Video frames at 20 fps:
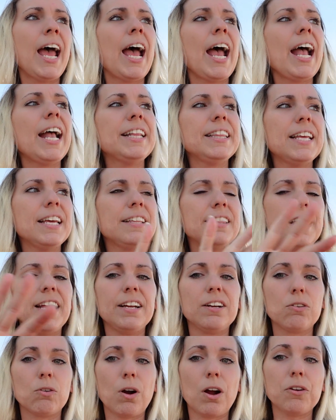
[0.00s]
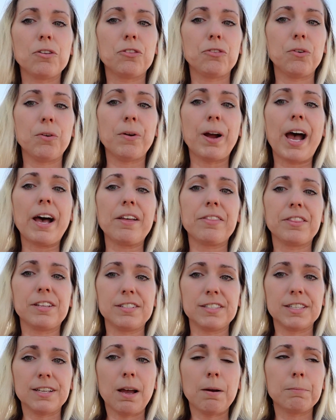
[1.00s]
and then they grow throughout the
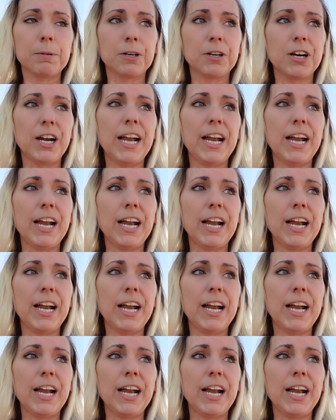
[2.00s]
summer,